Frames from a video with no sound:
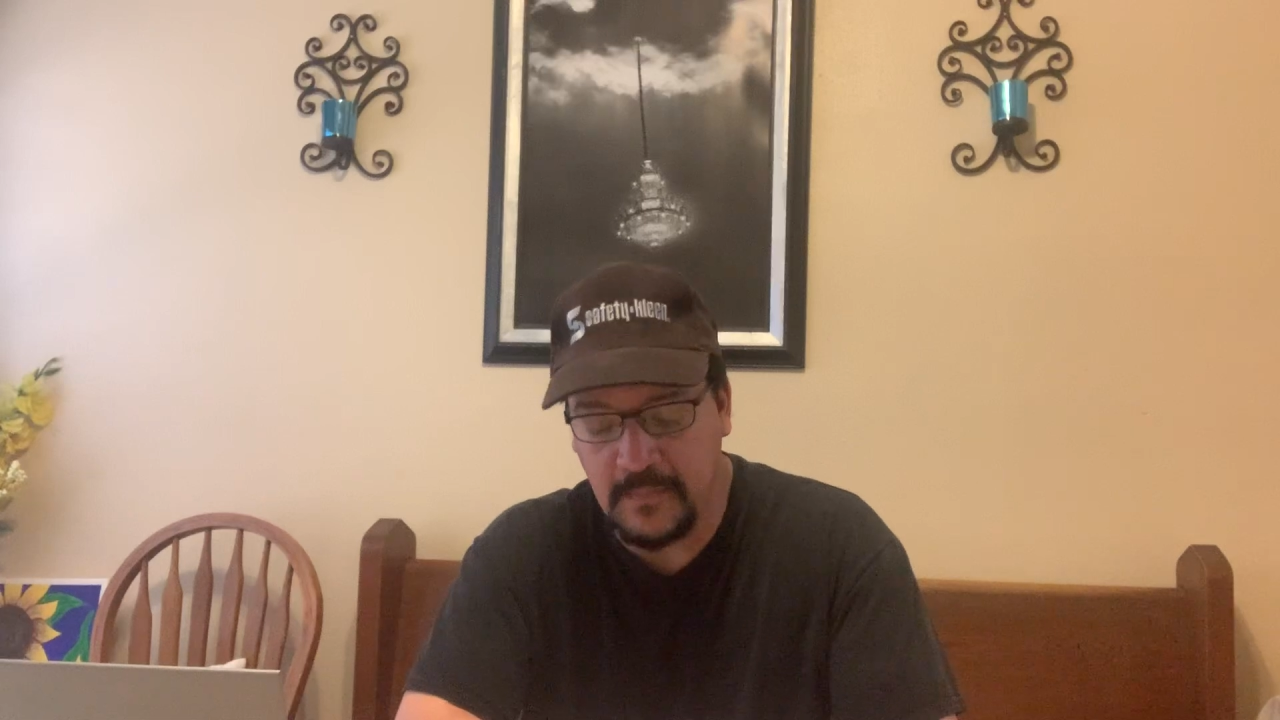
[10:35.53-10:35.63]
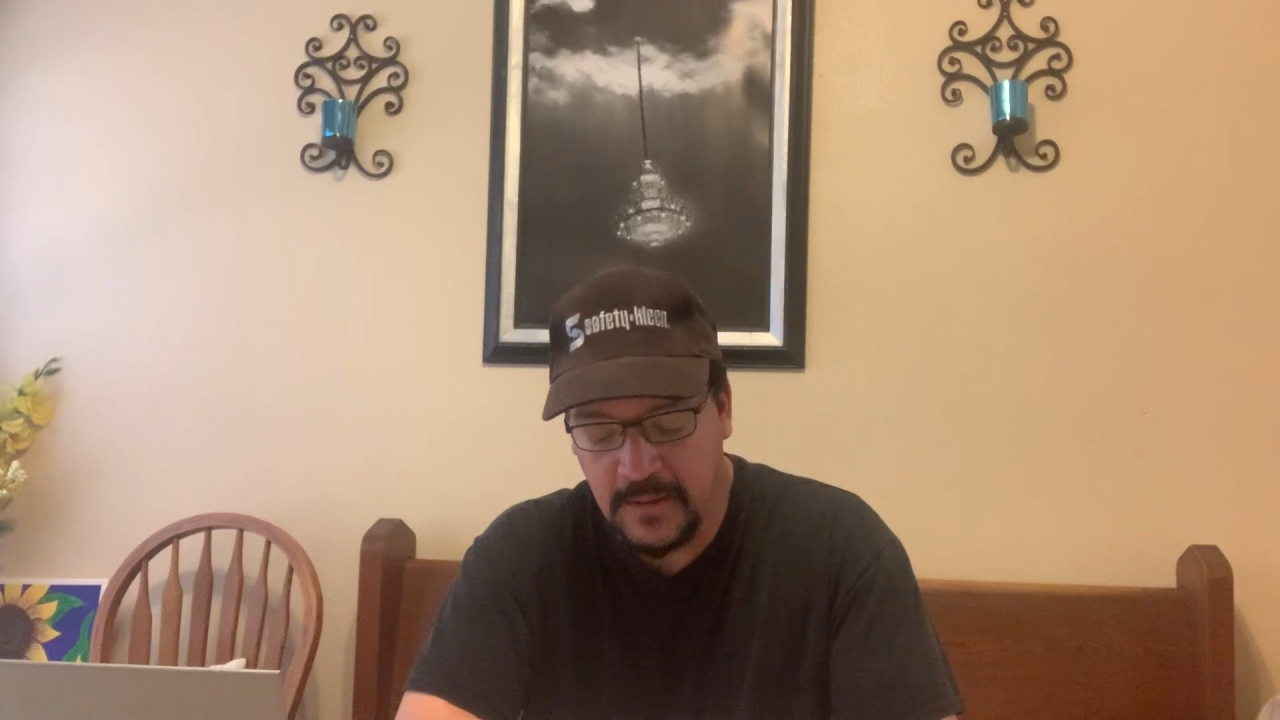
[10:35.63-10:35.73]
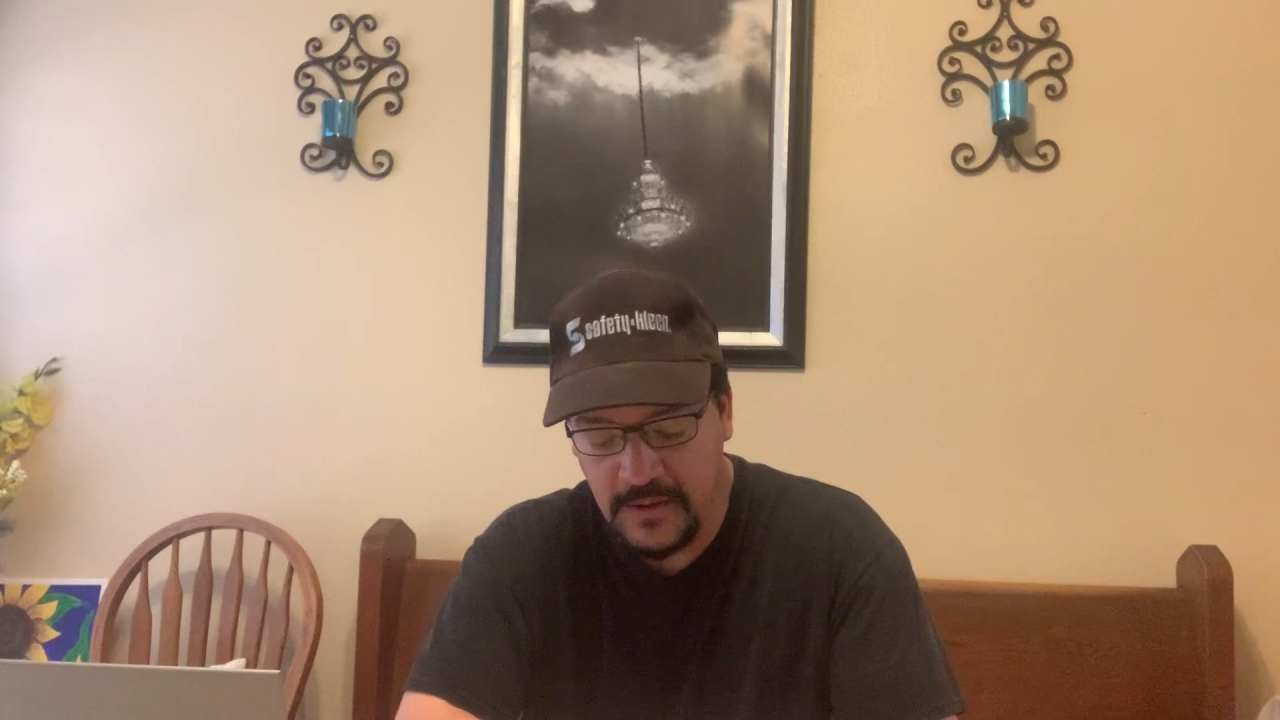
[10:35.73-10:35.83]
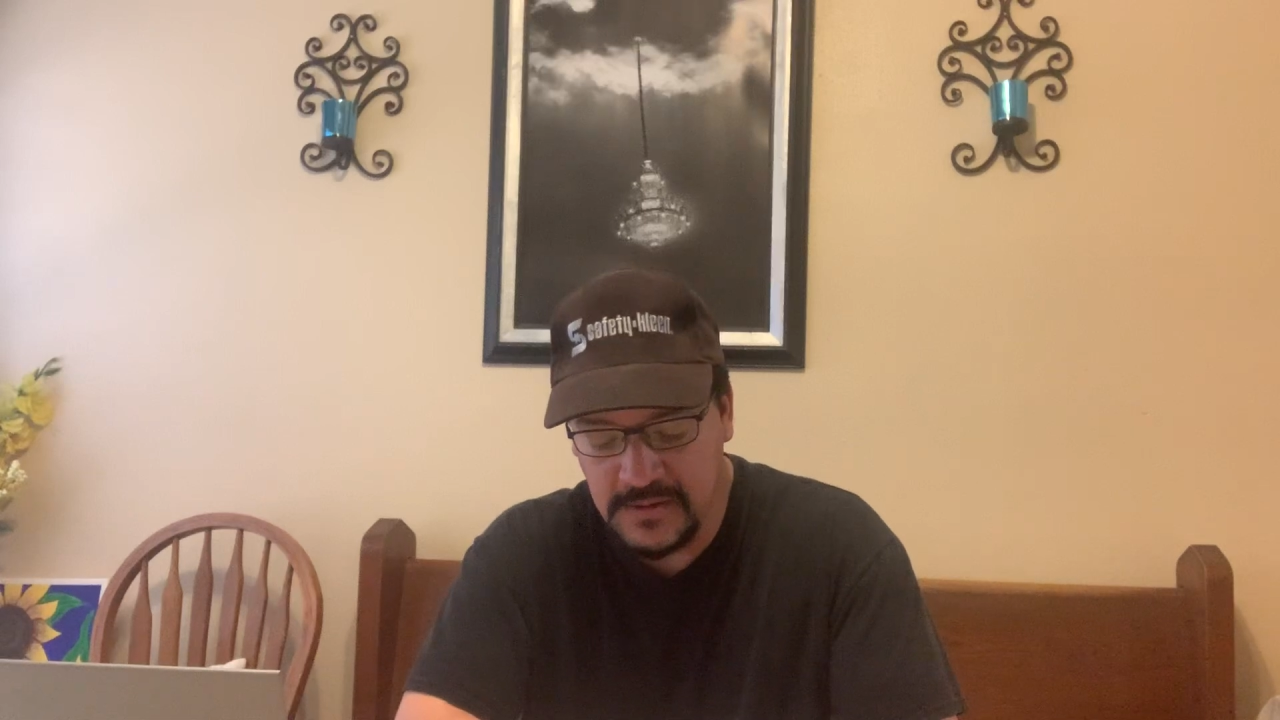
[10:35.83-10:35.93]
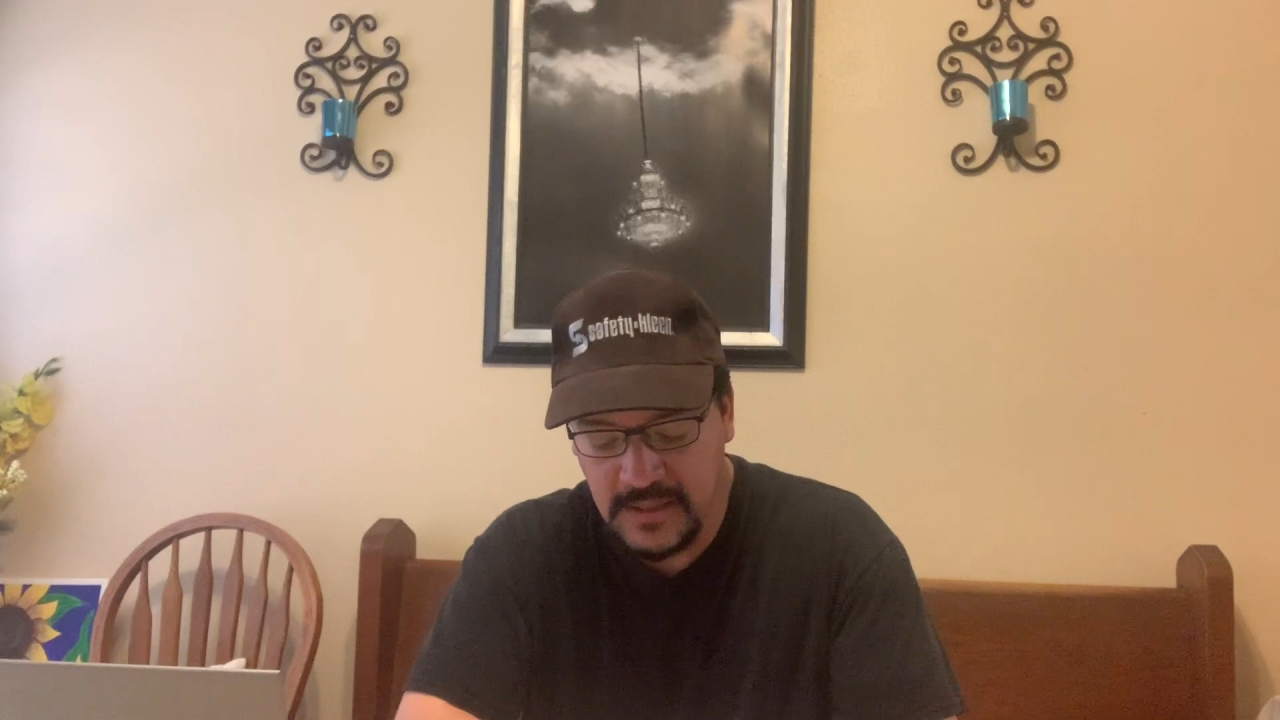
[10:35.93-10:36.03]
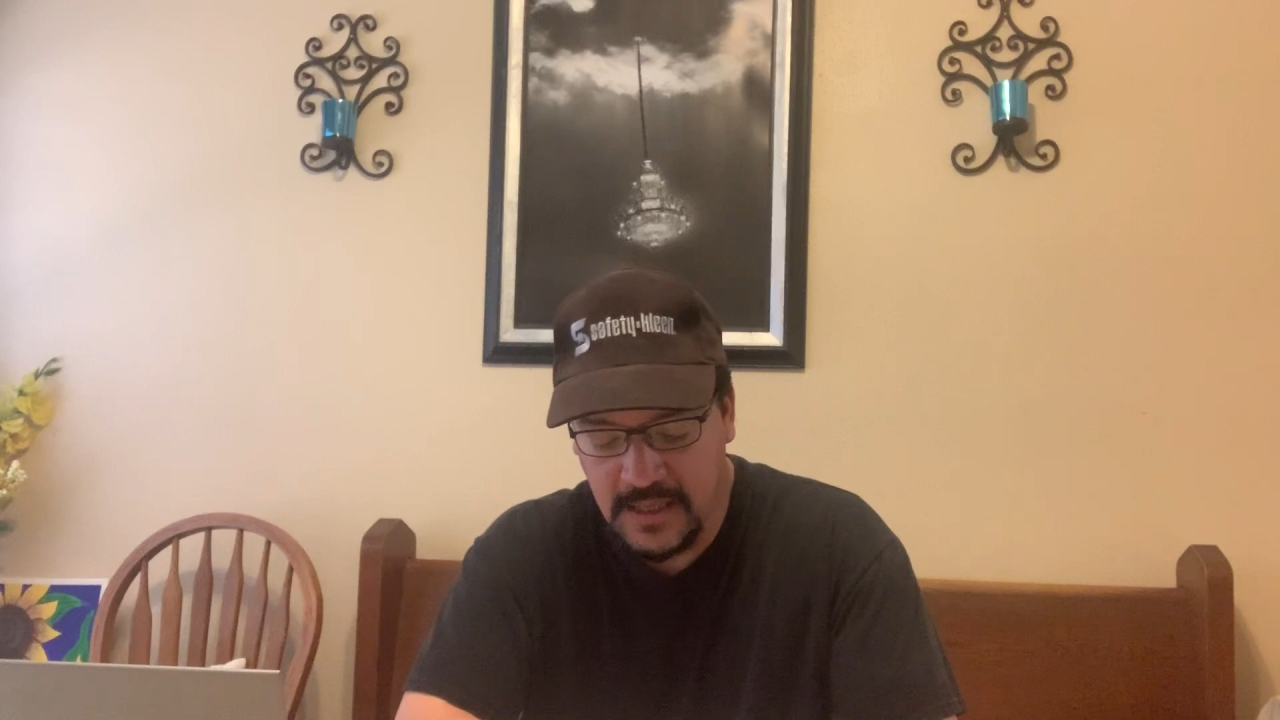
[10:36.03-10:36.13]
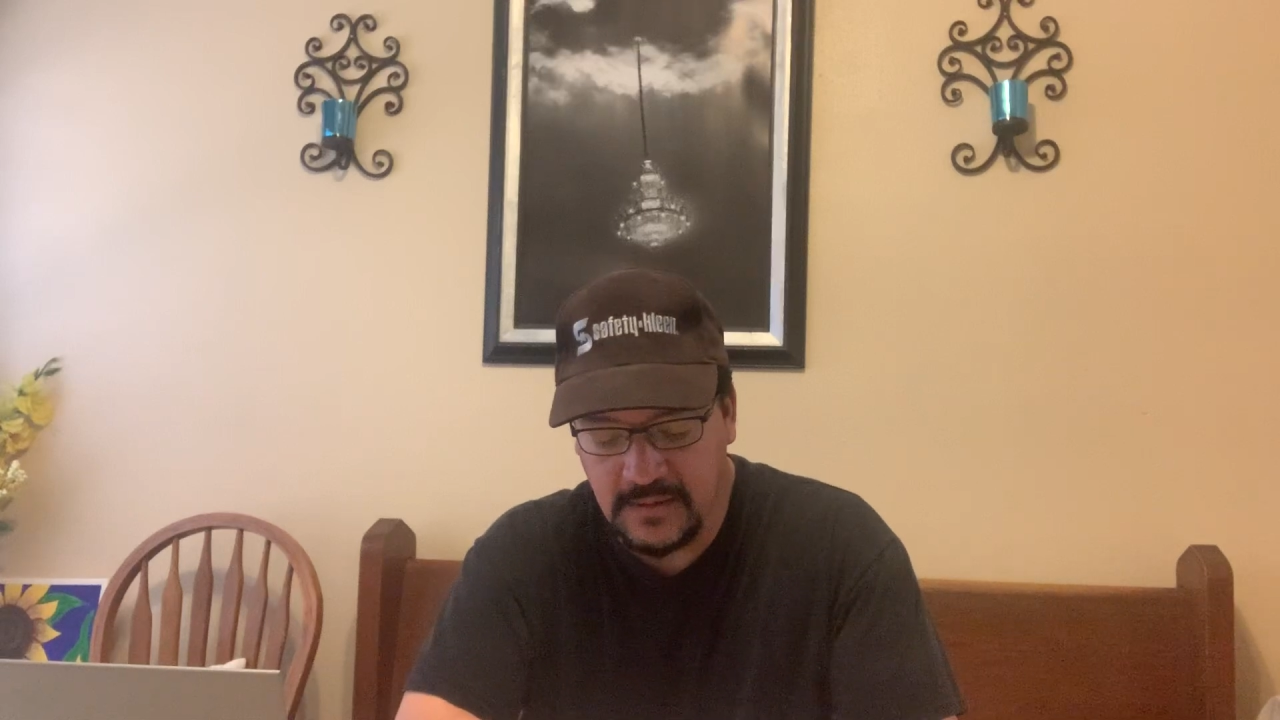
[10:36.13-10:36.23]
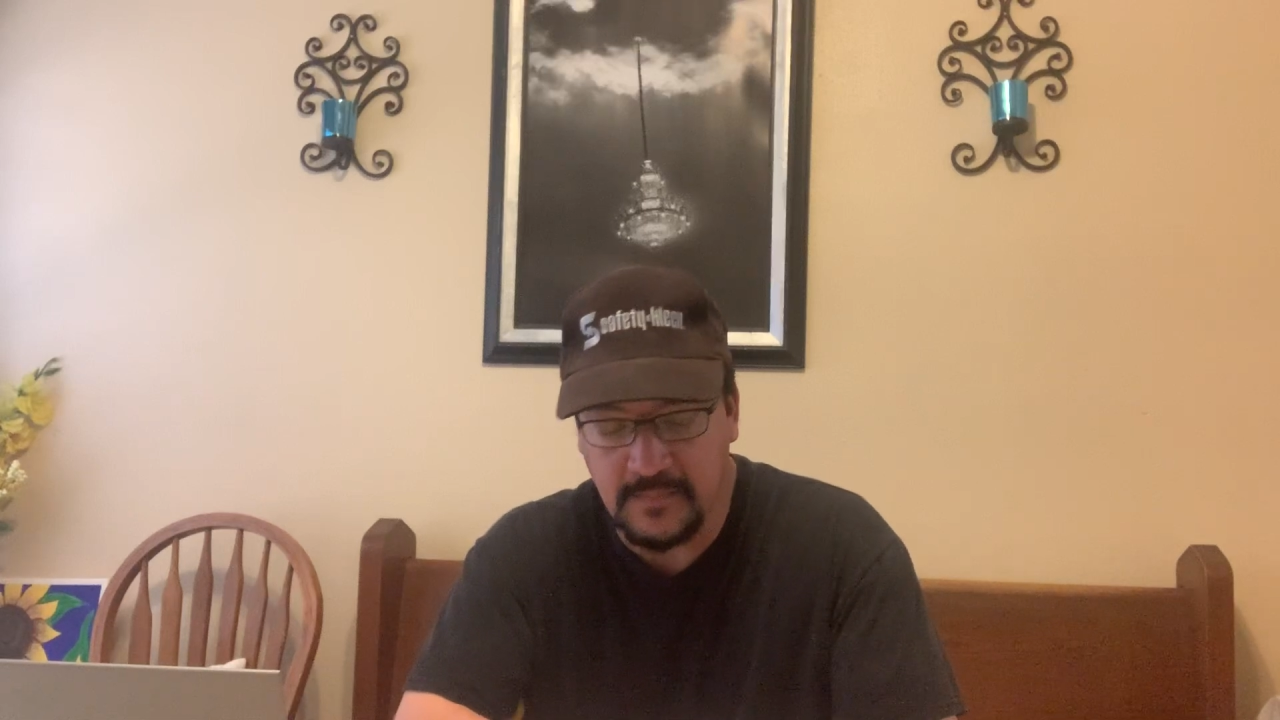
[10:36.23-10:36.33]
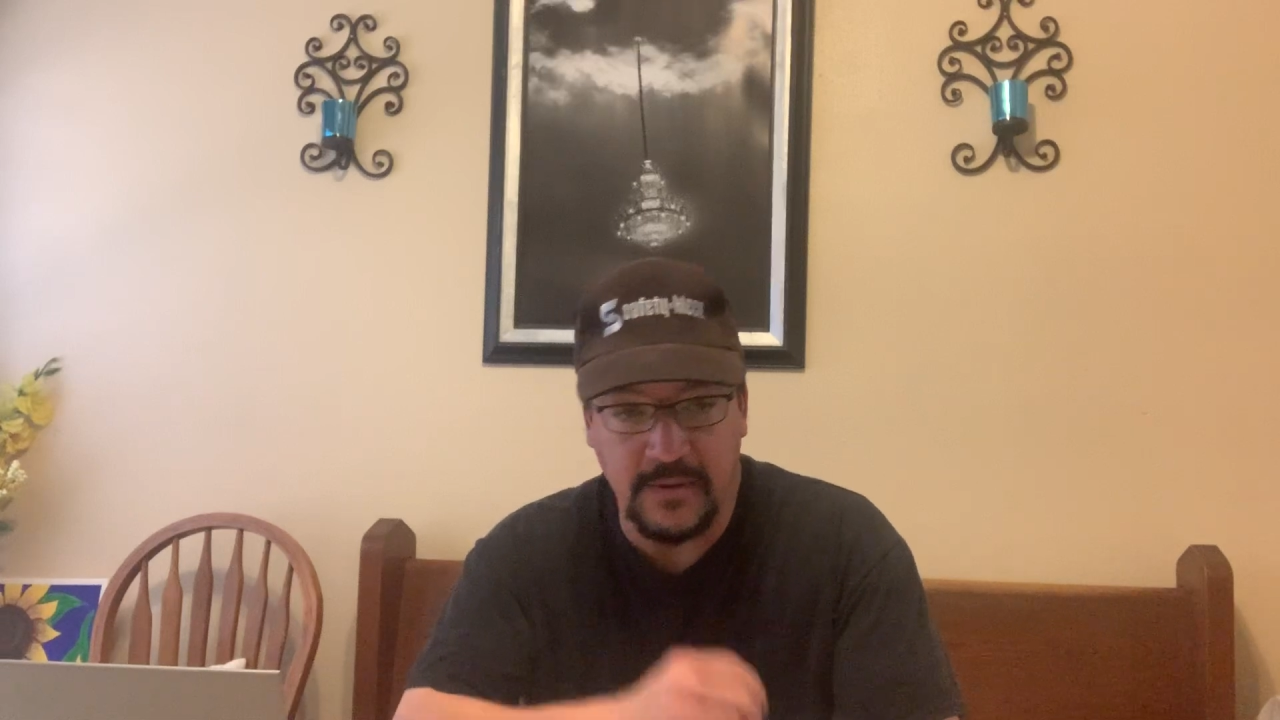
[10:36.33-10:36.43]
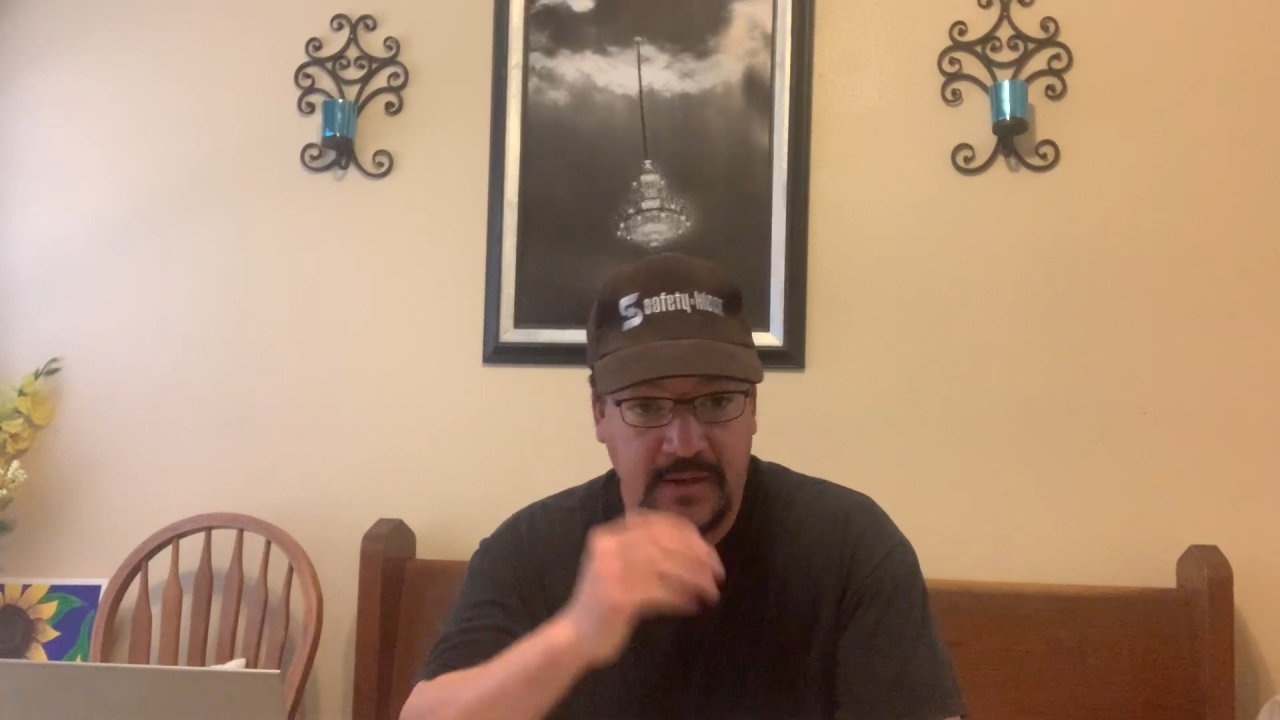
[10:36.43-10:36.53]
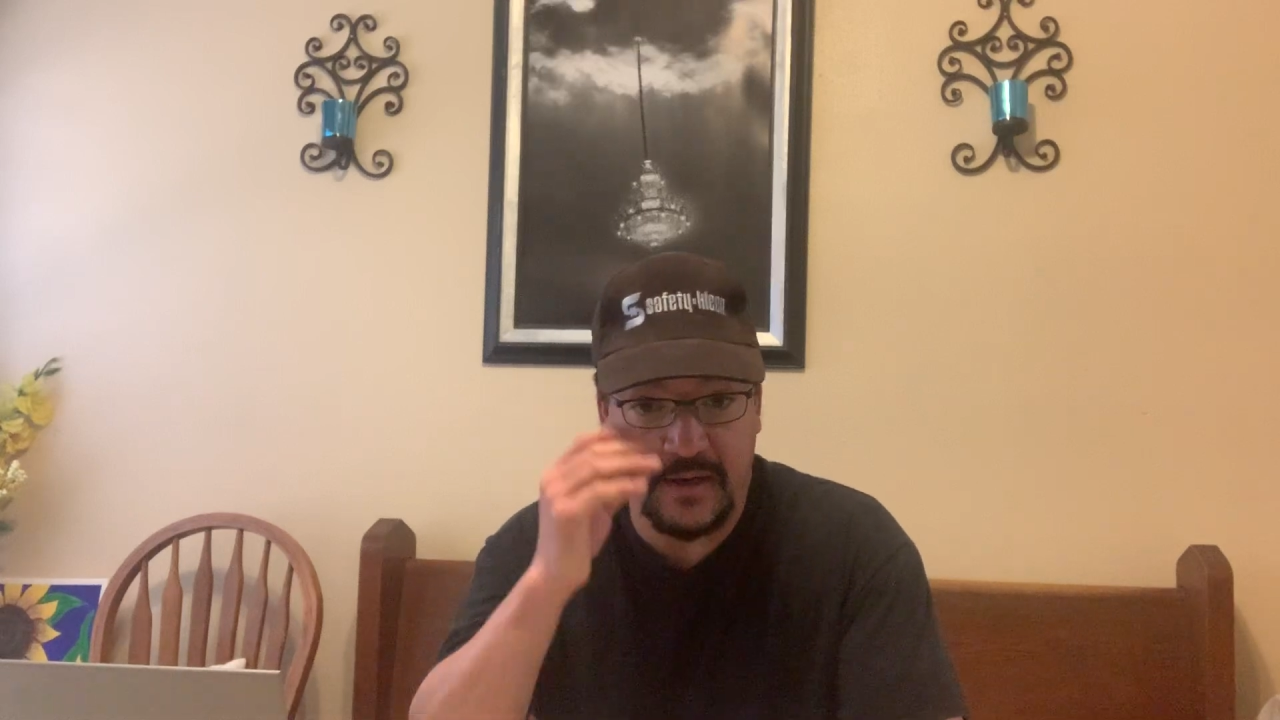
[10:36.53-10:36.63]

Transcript: bearings got the bearing